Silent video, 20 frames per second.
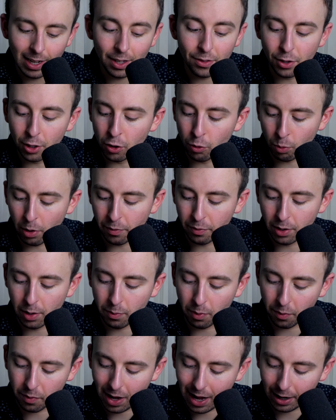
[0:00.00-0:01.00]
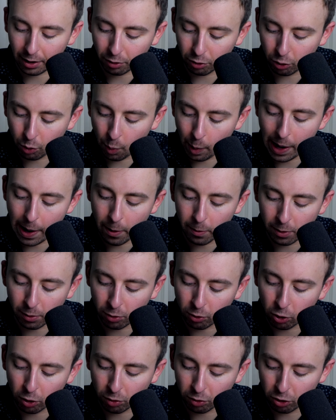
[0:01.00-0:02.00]
The derivative of x squared is
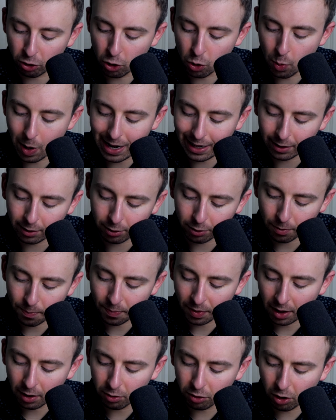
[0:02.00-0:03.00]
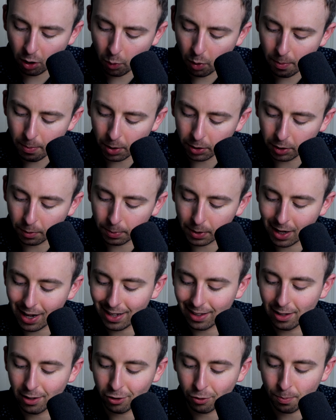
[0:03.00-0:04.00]
just 2x, so we're
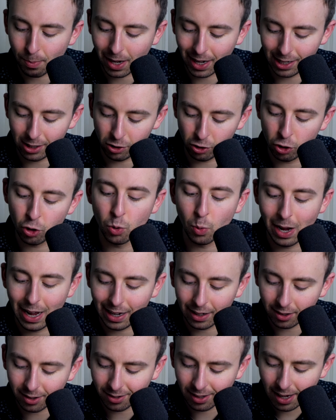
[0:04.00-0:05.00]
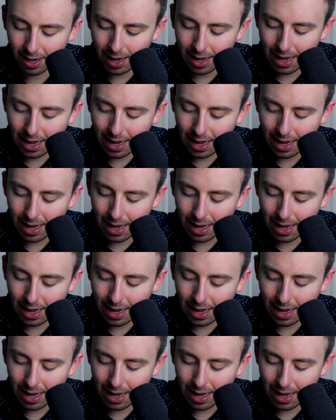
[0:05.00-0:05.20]
multiplying this by 2x.